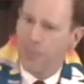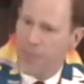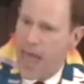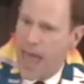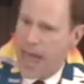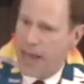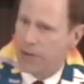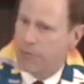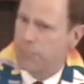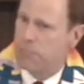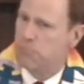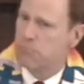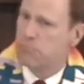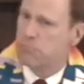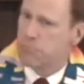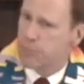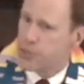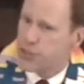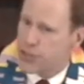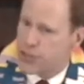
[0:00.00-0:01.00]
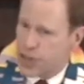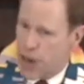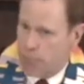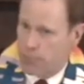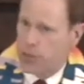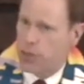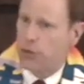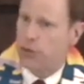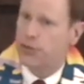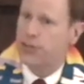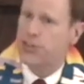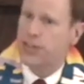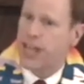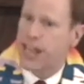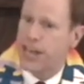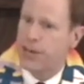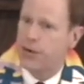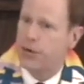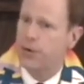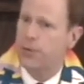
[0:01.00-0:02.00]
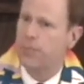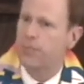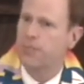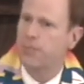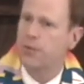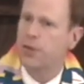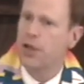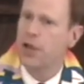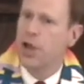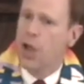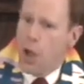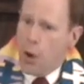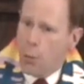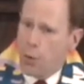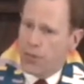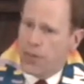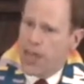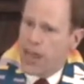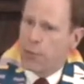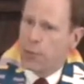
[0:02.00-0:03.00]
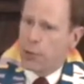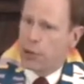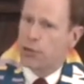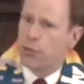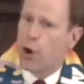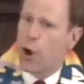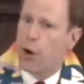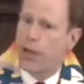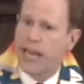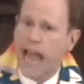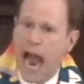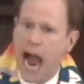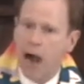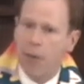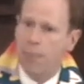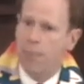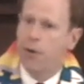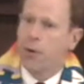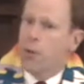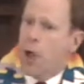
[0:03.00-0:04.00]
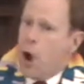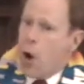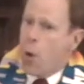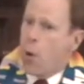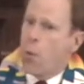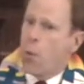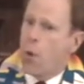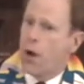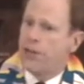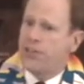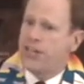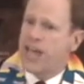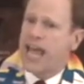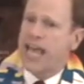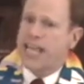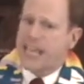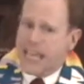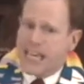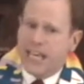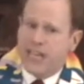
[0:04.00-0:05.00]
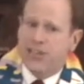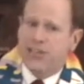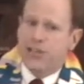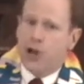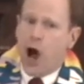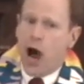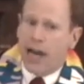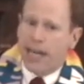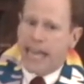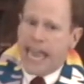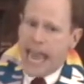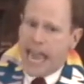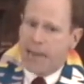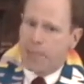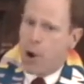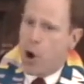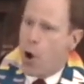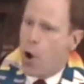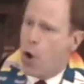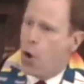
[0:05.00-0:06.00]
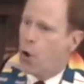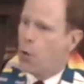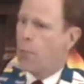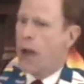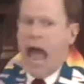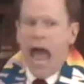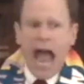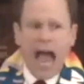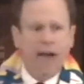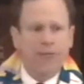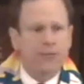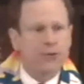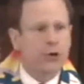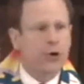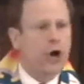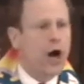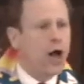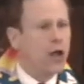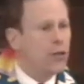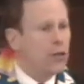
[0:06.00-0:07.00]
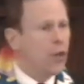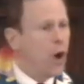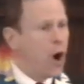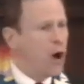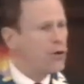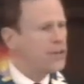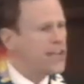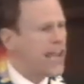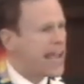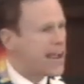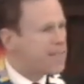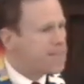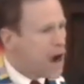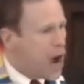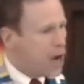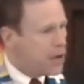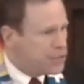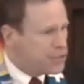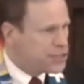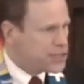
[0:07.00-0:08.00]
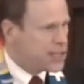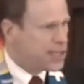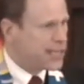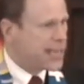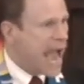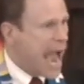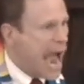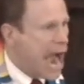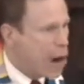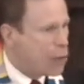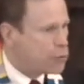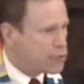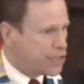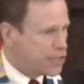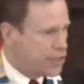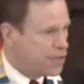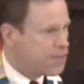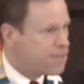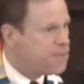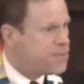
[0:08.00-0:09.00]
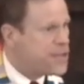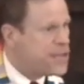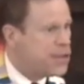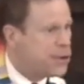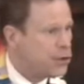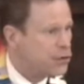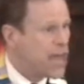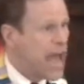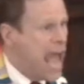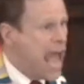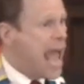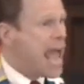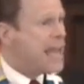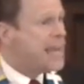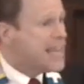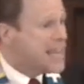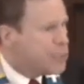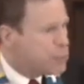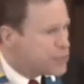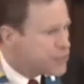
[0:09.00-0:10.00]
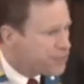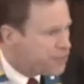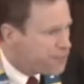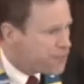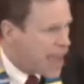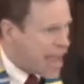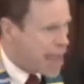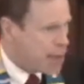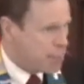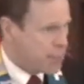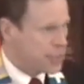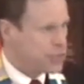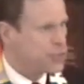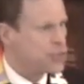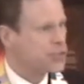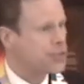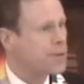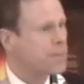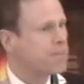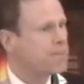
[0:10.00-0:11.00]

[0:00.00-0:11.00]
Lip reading: Then, some years later, when they were growing up, one day Esau came home after a long day of hunting out in the field, and he was famished.